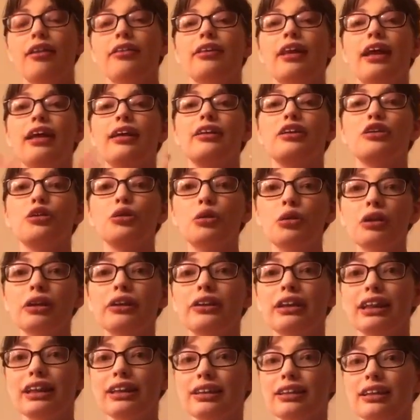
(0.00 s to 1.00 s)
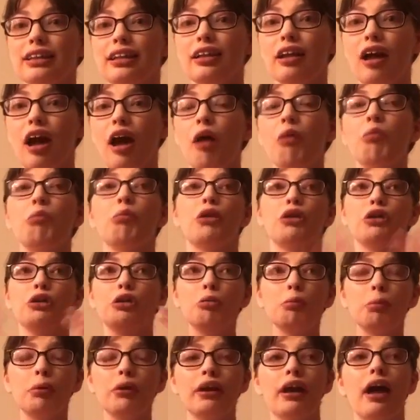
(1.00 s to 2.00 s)
that good things can come when
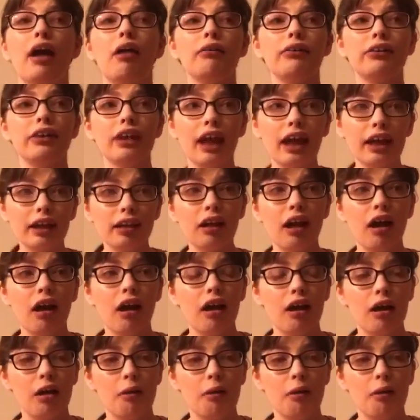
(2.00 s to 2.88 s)
you put out that